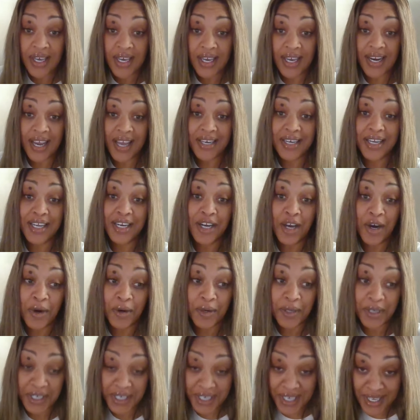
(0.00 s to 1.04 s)
And I didn't
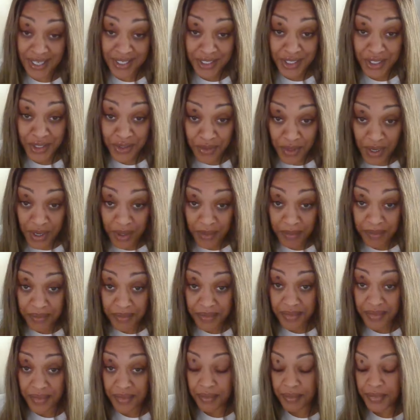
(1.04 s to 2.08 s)
hold it against Trump.
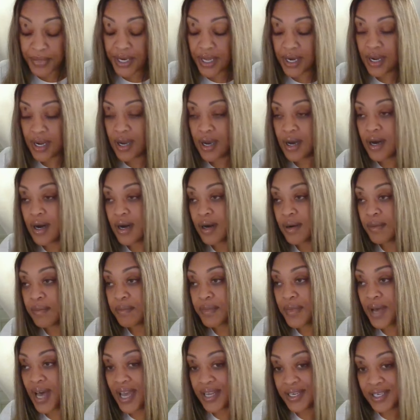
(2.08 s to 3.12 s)
But
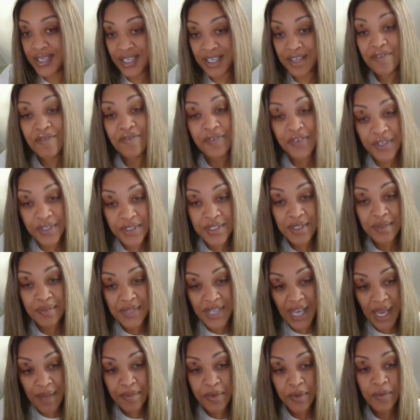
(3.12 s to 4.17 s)
um, I did feel some
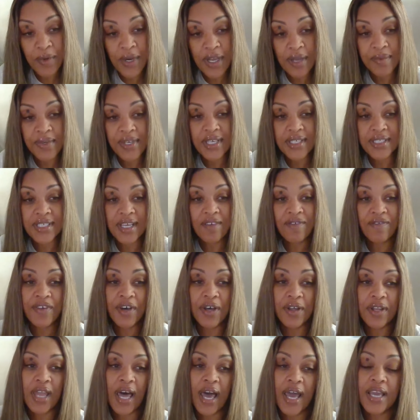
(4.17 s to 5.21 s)
type of way because I
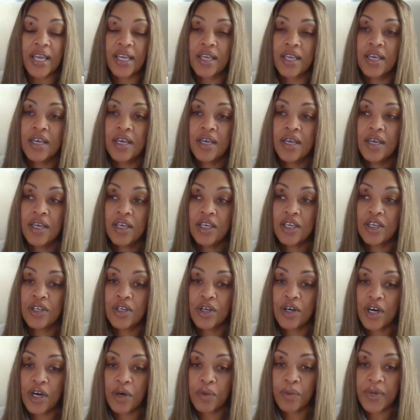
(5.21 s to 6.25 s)
felt like you
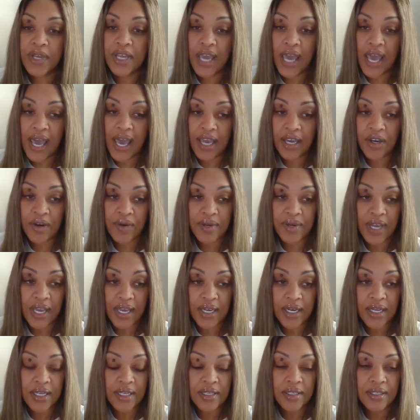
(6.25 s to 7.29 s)
know, we had
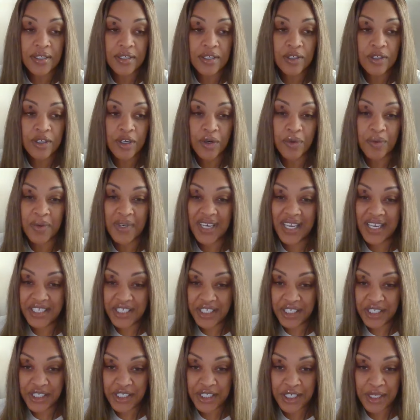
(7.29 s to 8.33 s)
created, you know,
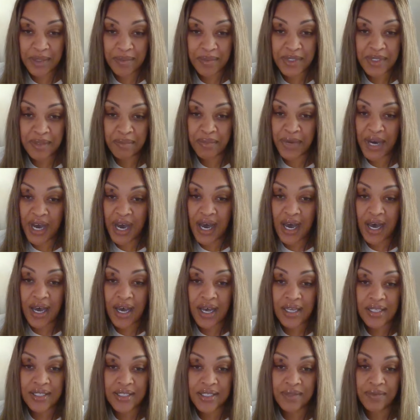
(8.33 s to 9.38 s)
relationships and
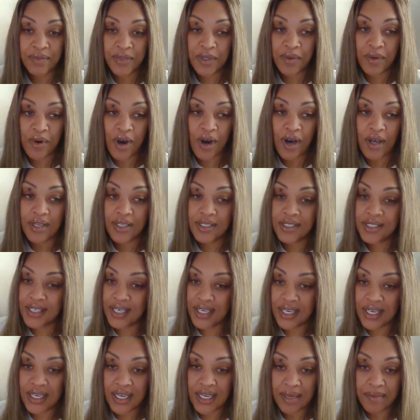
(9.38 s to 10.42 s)
bonds and we were all a
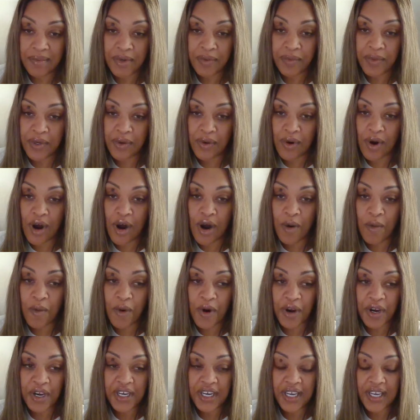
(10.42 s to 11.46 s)
team and we were all
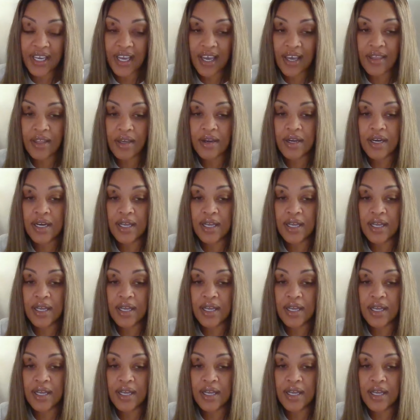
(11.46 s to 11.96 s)
working together.